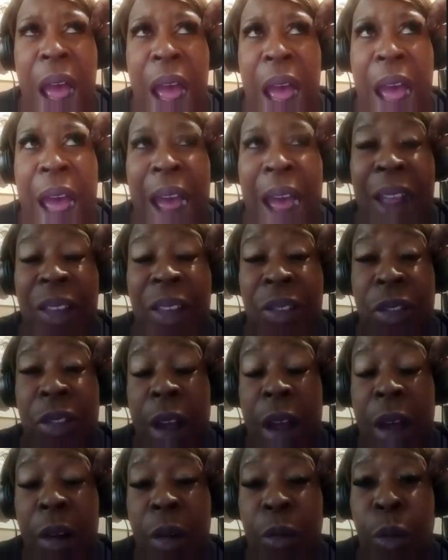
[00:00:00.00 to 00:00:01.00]
And
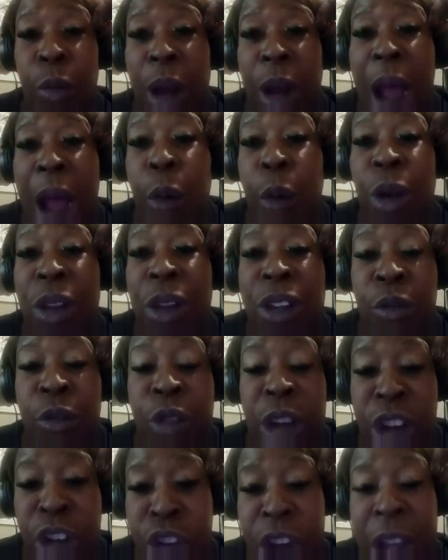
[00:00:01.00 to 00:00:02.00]
when I went to
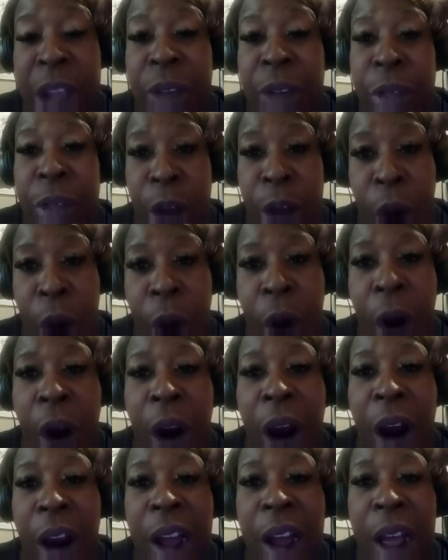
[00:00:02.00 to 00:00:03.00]
retrieve the
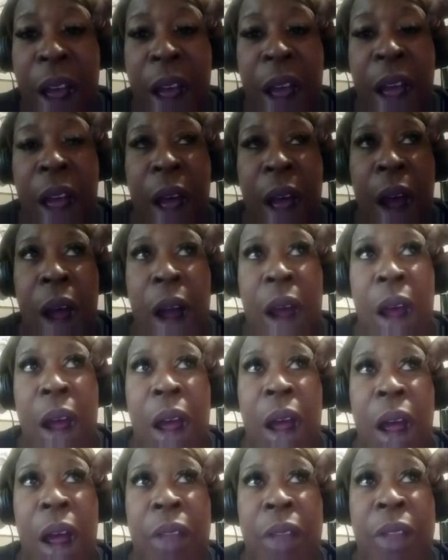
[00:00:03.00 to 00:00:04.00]
car,
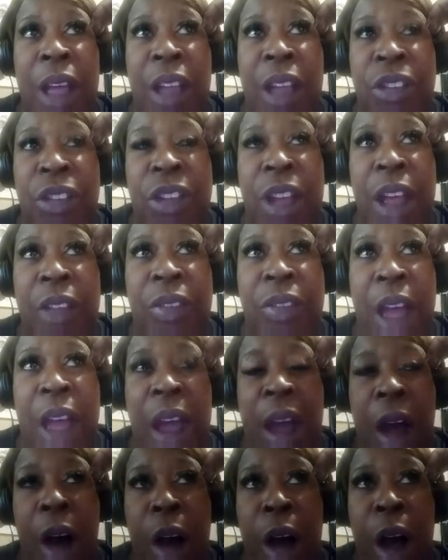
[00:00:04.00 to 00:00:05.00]
they said
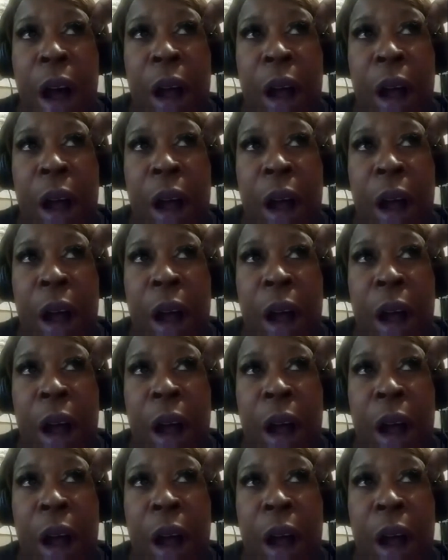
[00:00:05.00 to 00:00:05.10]
that